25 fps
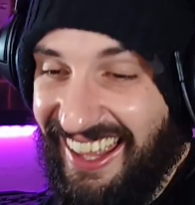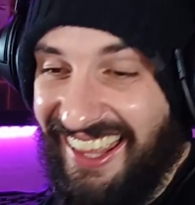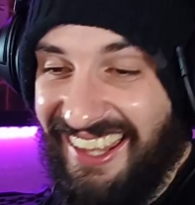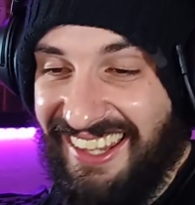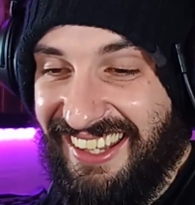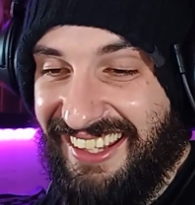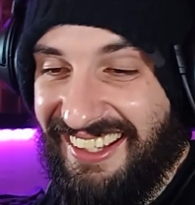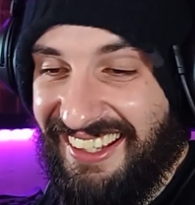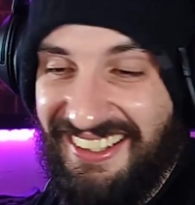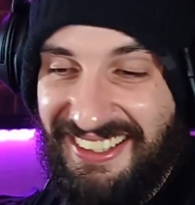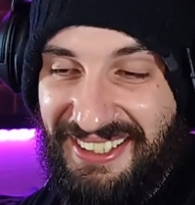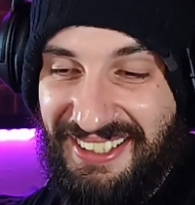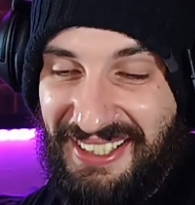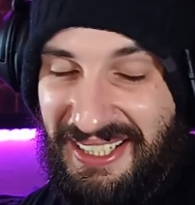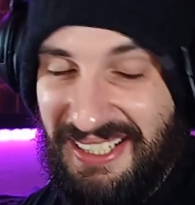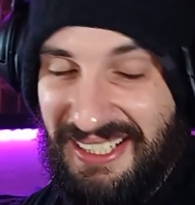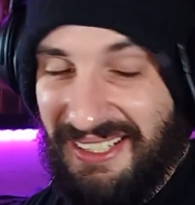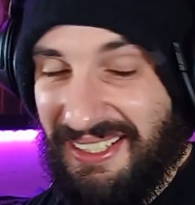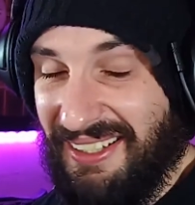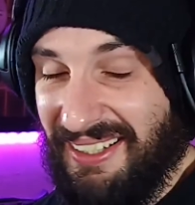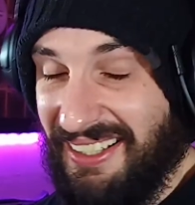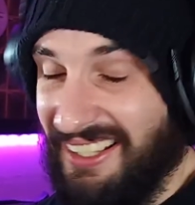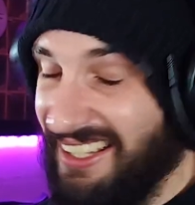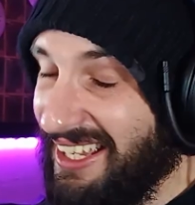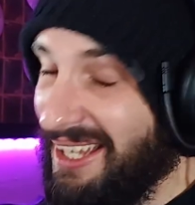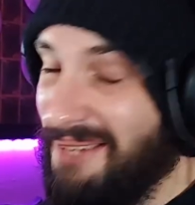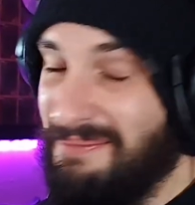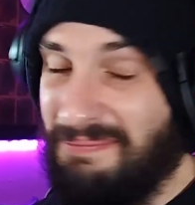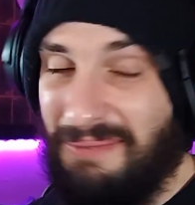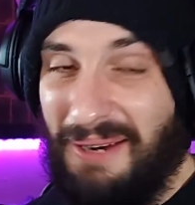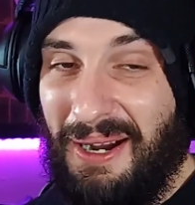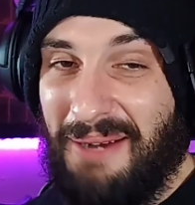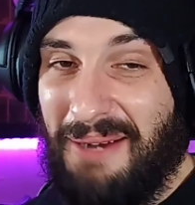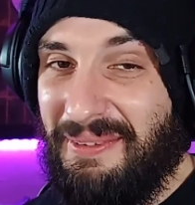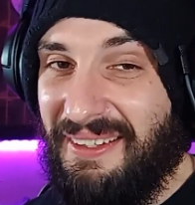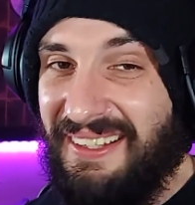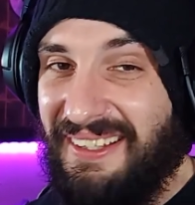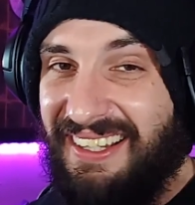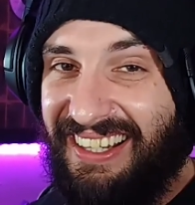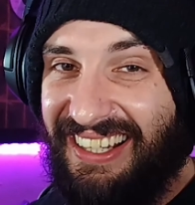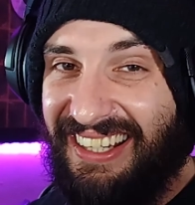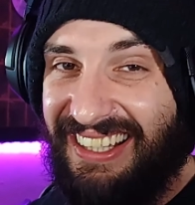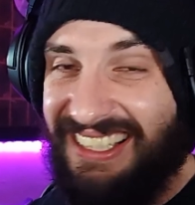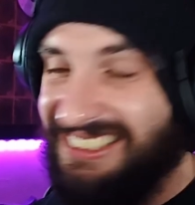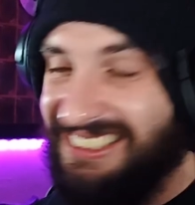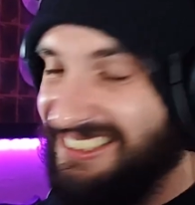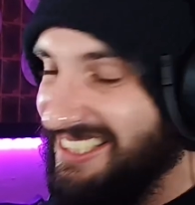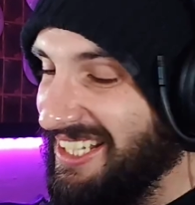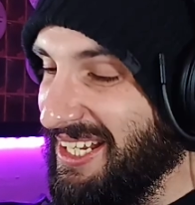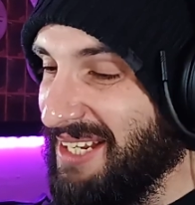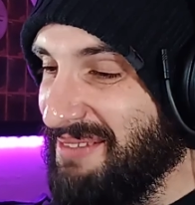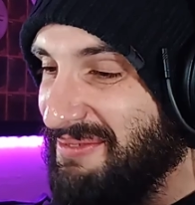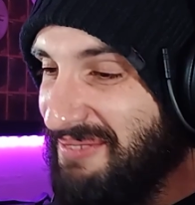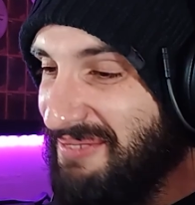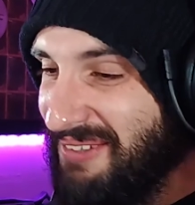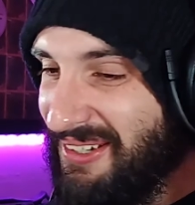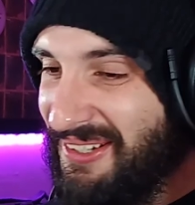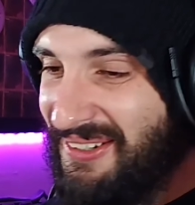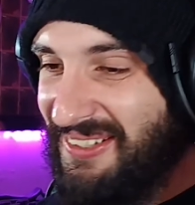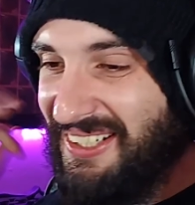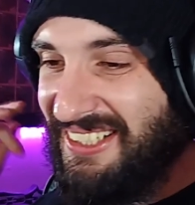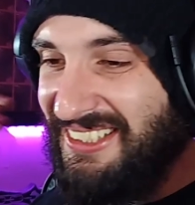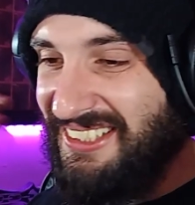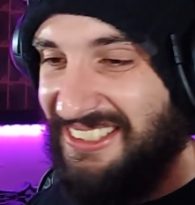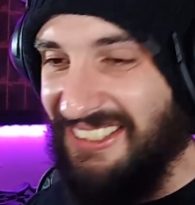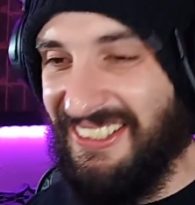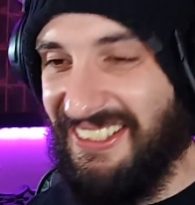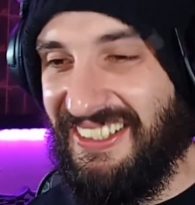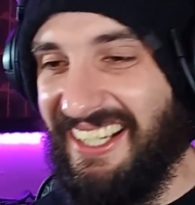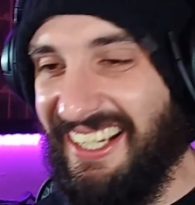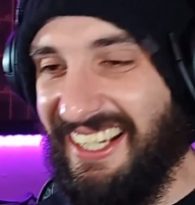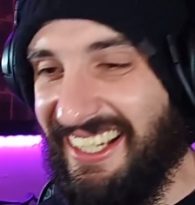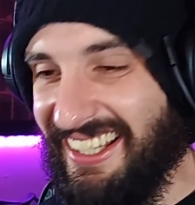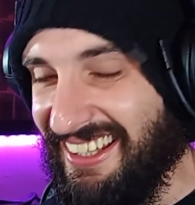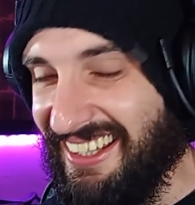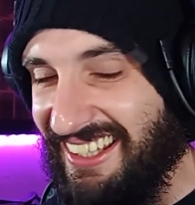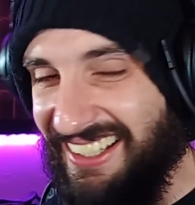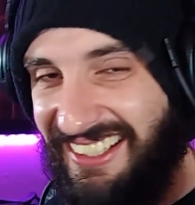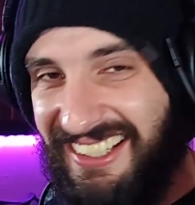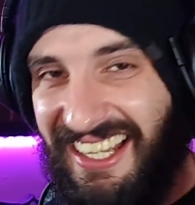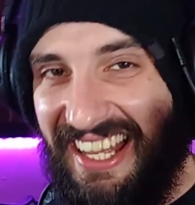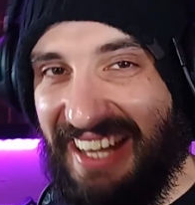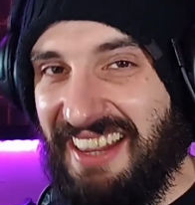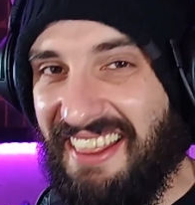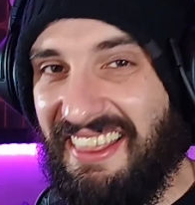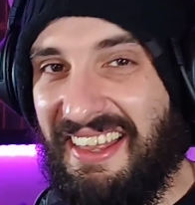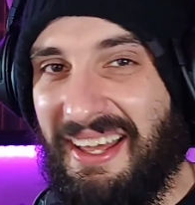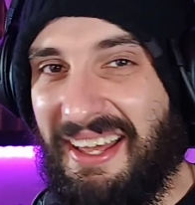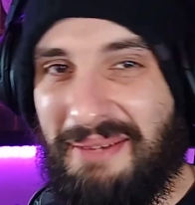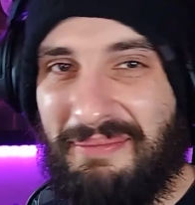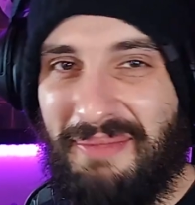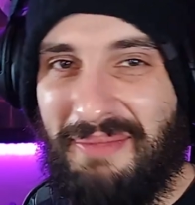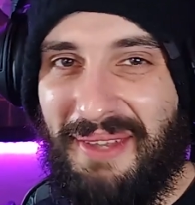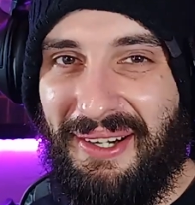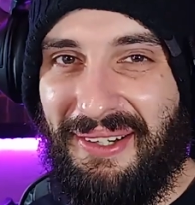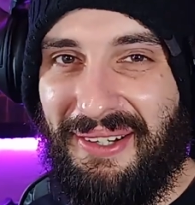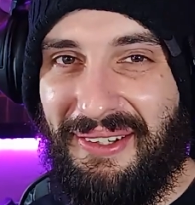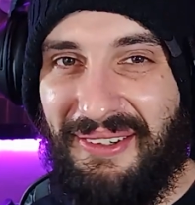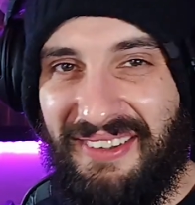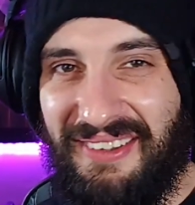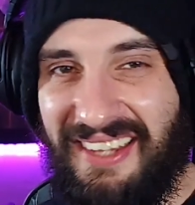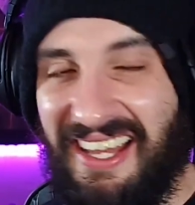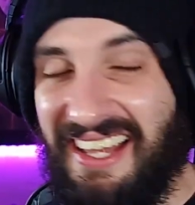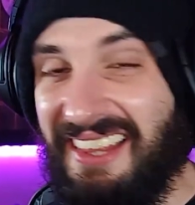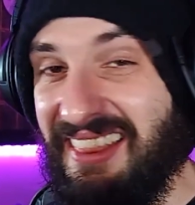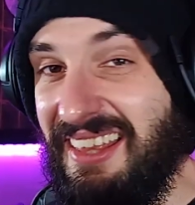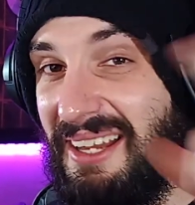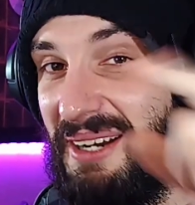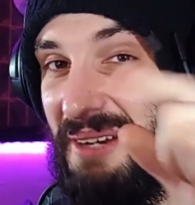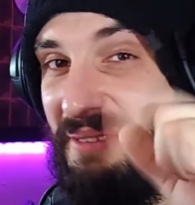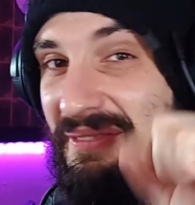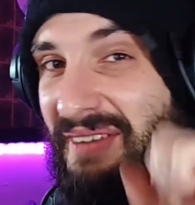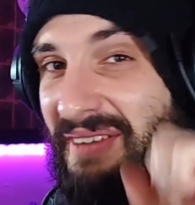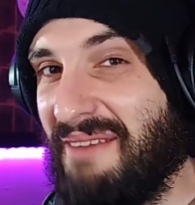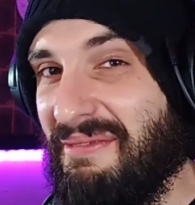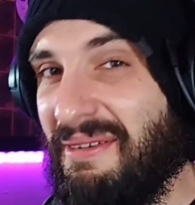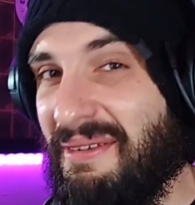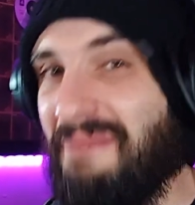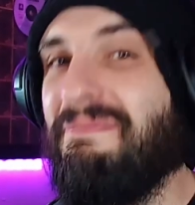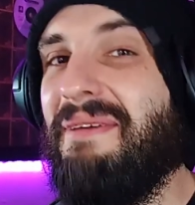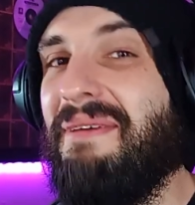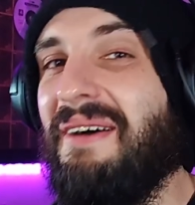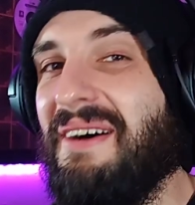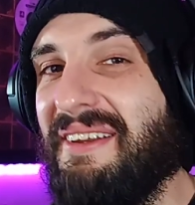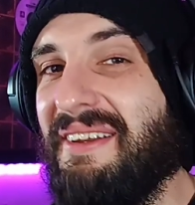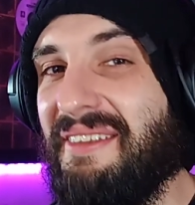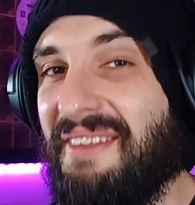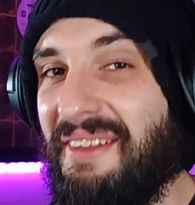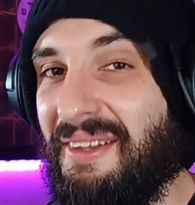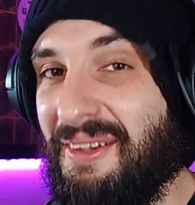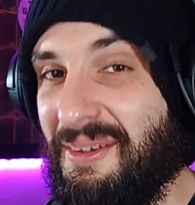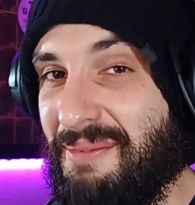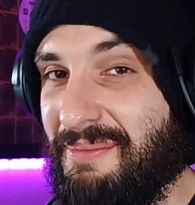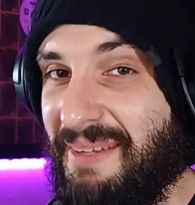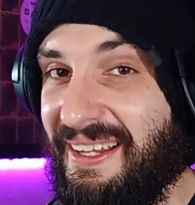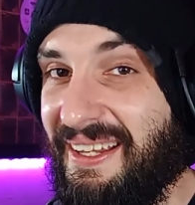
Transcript: Hey! It probably is. If you enjoy it, let them know that their favorite part of them